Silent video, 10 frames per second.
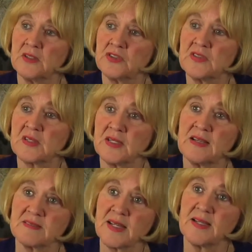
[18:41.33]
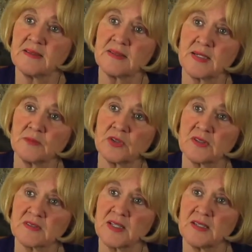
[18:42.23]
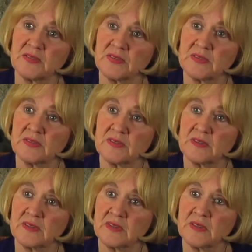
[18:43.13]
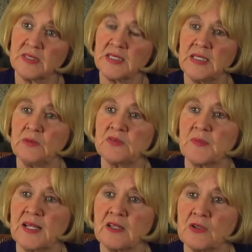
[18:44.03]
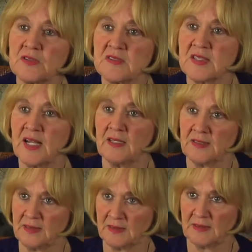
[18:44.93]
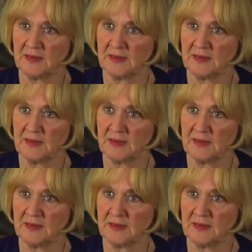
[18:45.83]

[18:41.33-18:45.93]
She said, "Last night, Tom took his life." He was my closest colleague.